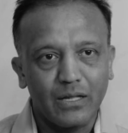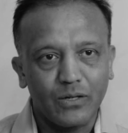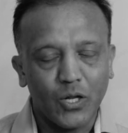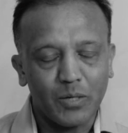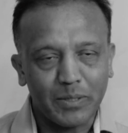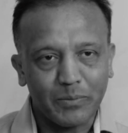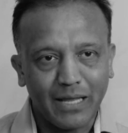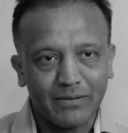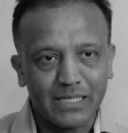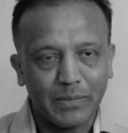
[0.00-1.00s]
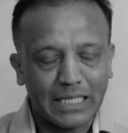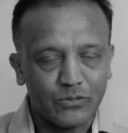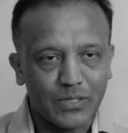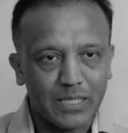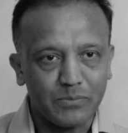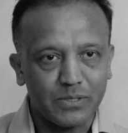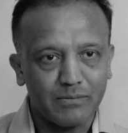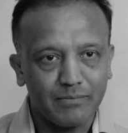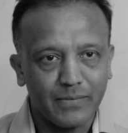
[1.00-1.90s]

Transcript: A lot of people have these big dreams,